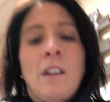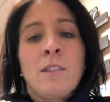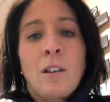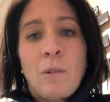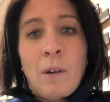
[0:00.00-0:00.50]

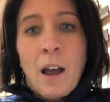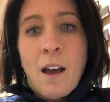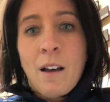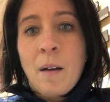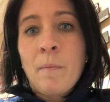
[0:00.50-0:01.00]
So
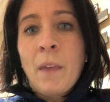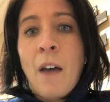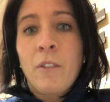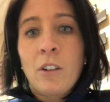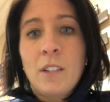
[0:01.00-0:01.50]

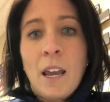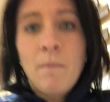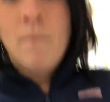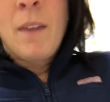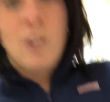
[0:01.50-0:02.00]
have a good
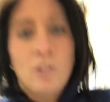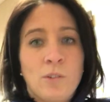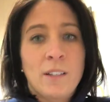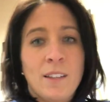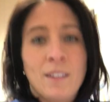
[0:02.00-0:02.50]
time, make good
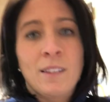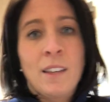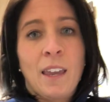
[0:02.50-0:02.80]
choices,